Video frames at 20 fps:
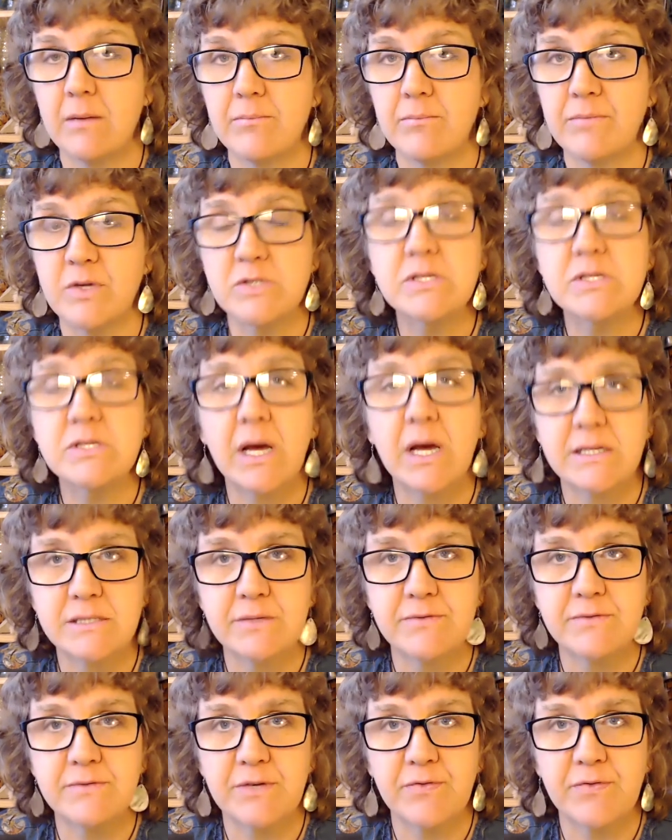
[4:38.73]
There's lots
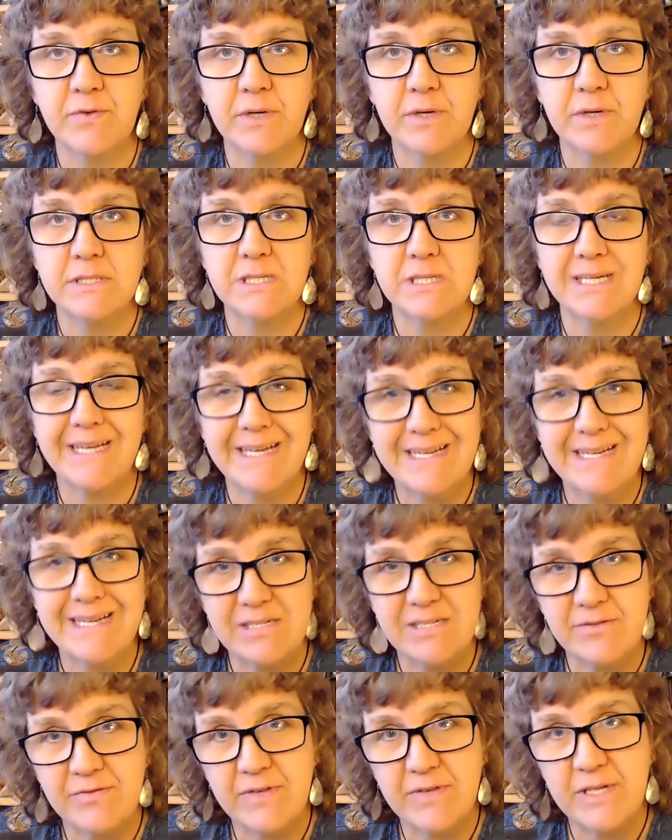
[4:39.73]
of different
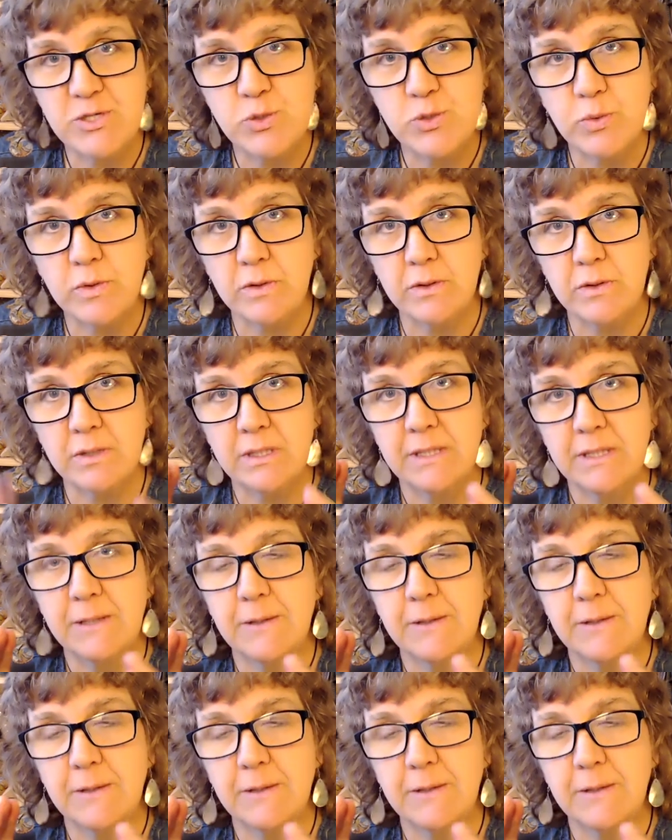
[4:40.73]
individual